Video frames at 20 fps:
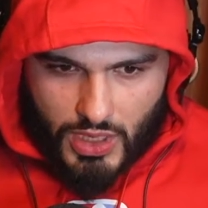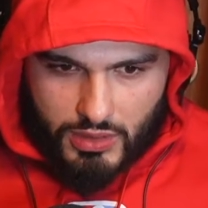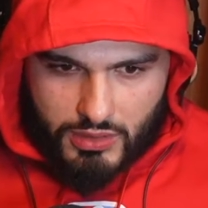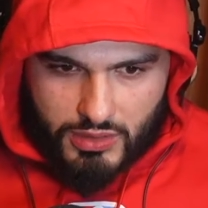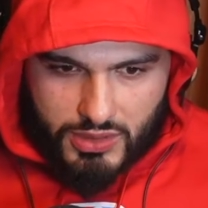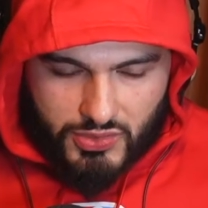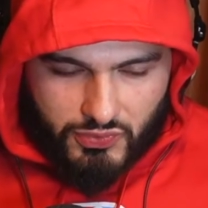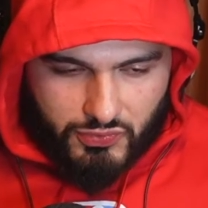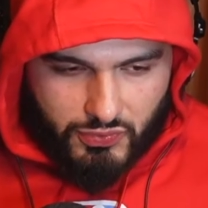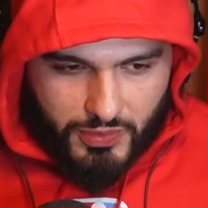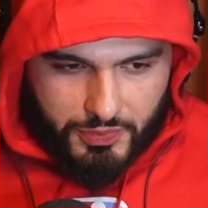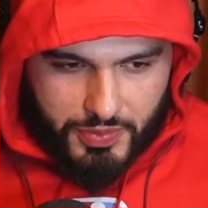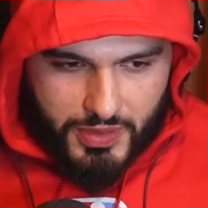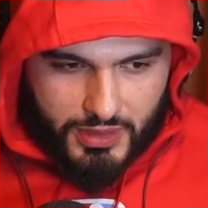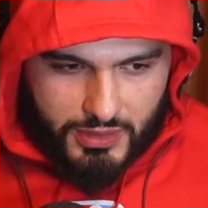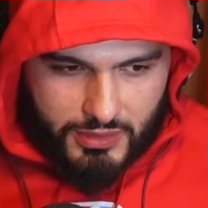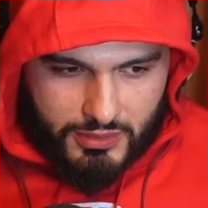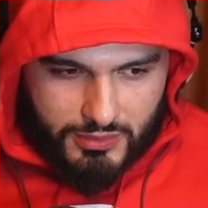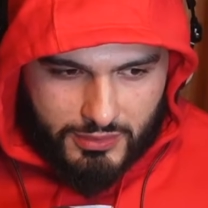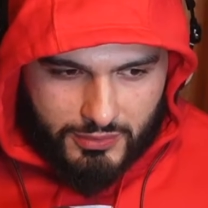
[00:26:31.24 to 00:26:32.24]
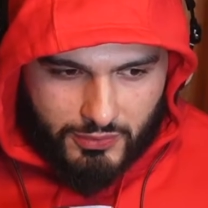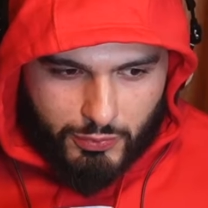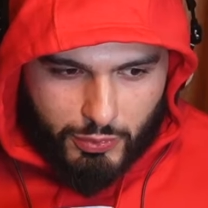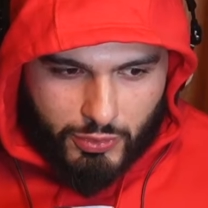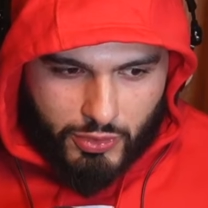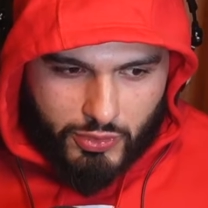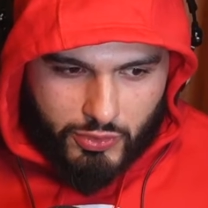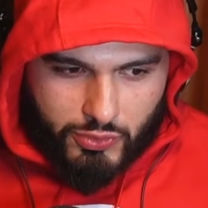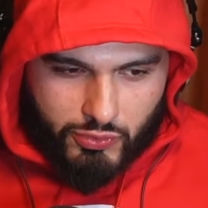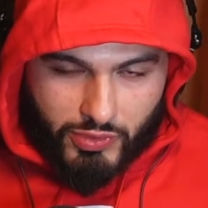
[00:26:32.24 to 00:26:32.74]
flipping
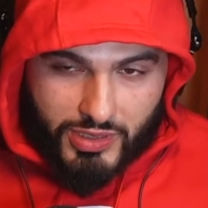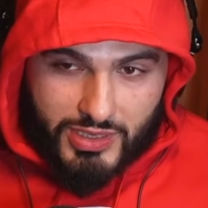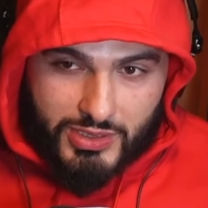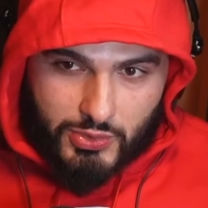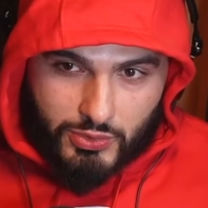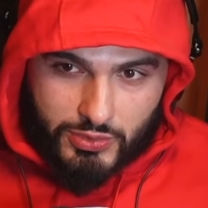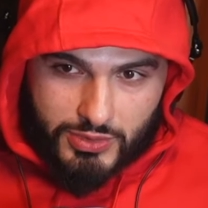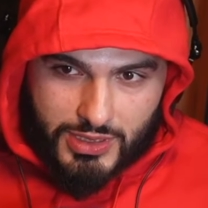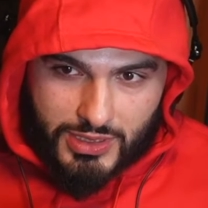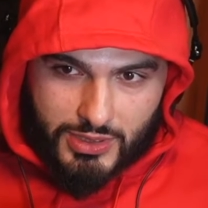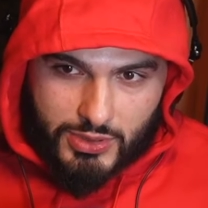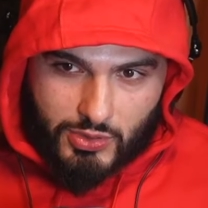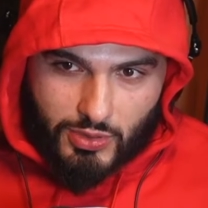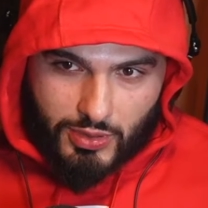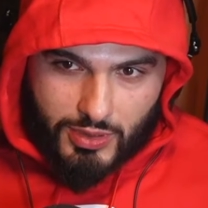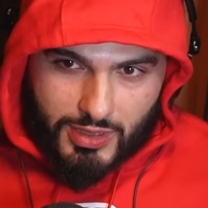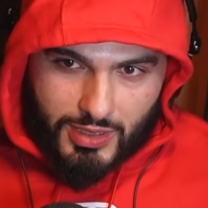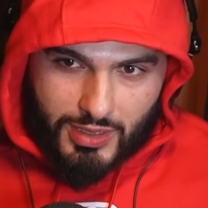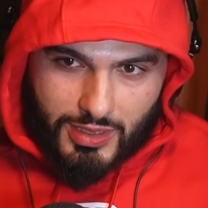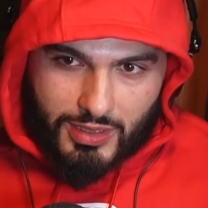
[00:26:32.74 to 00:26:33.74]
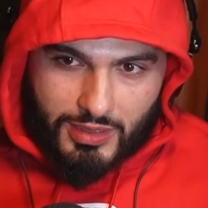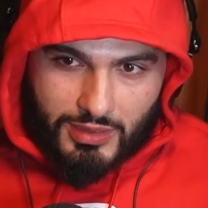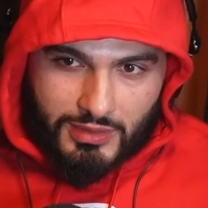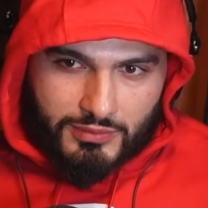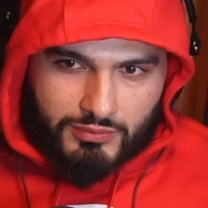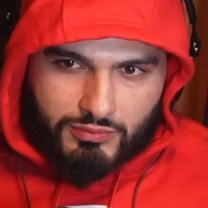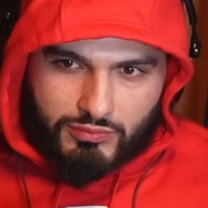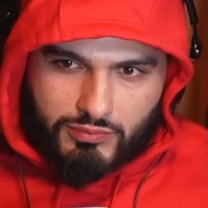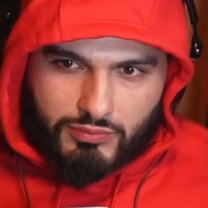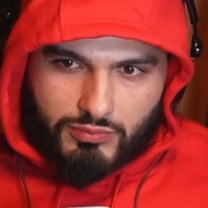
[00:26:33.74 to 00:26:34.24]
craze on TikTok, yeah.
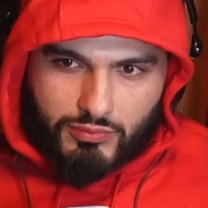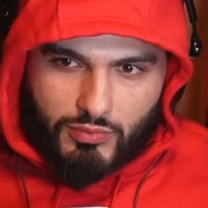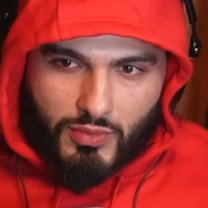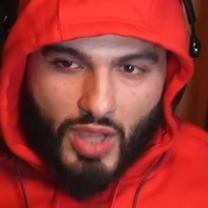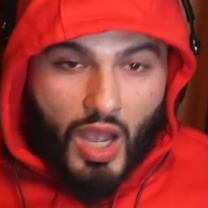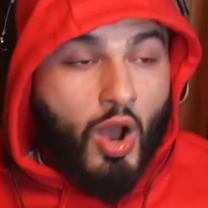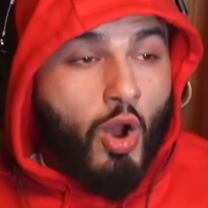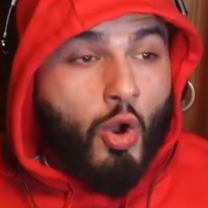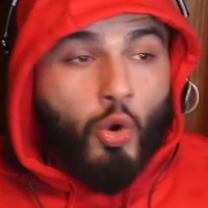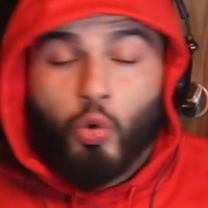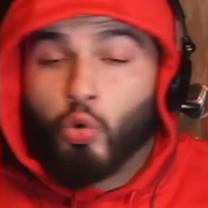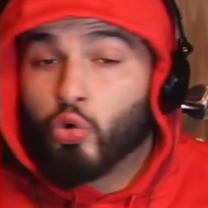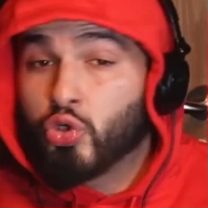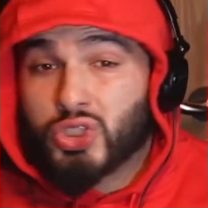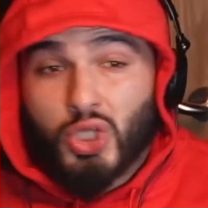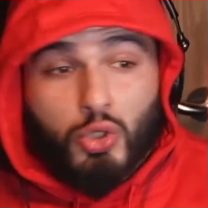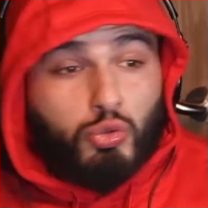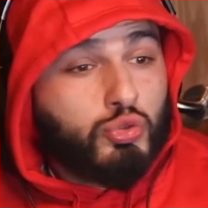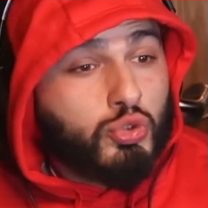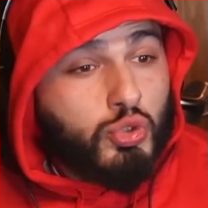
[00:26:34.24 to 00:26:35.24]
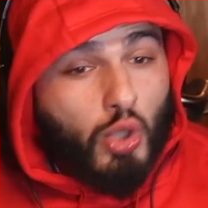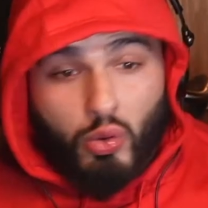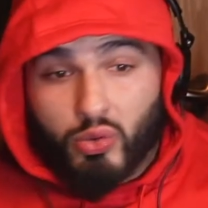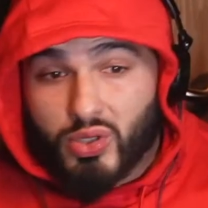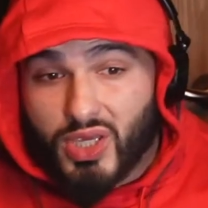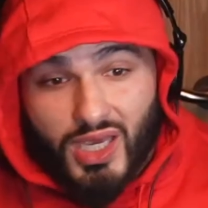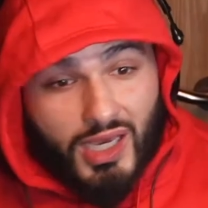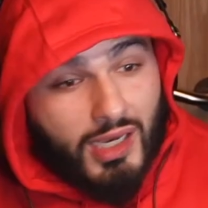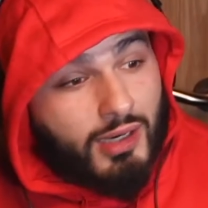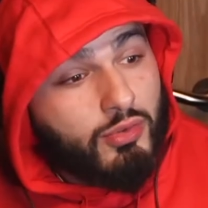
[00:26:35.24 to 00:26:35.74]
Also, don't
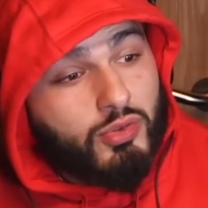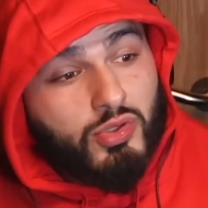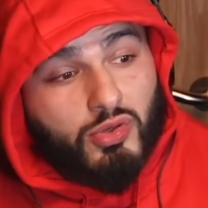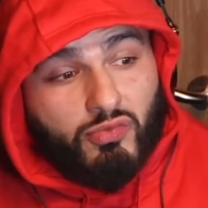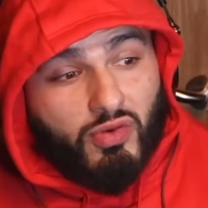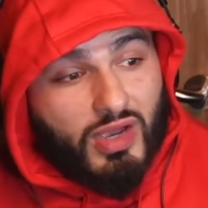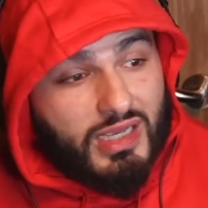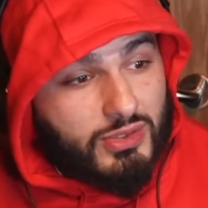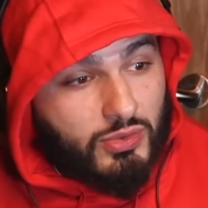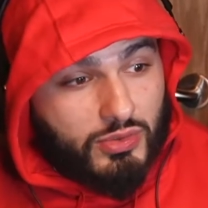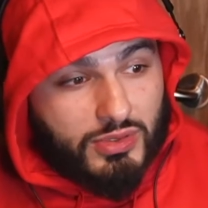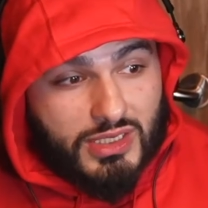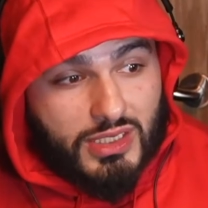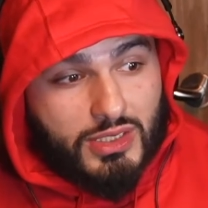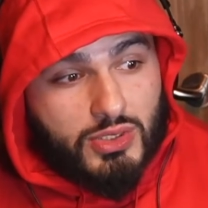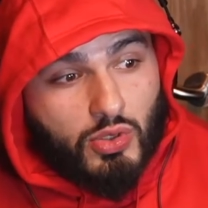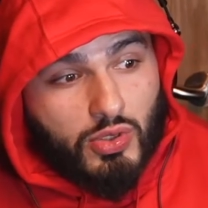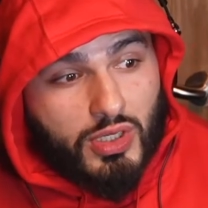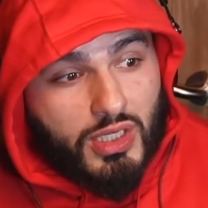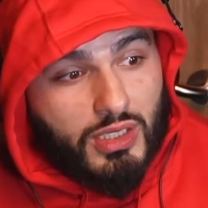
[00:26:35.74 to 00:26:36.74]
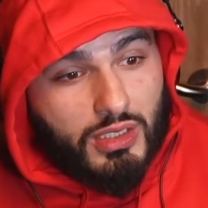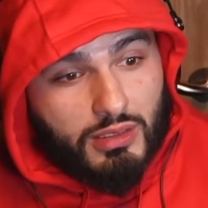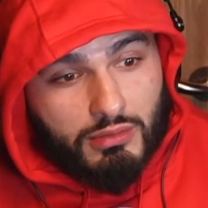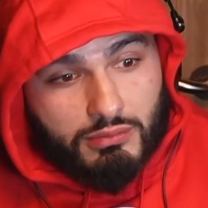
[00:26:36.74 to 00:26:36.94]
get health advice on TikTok, innit?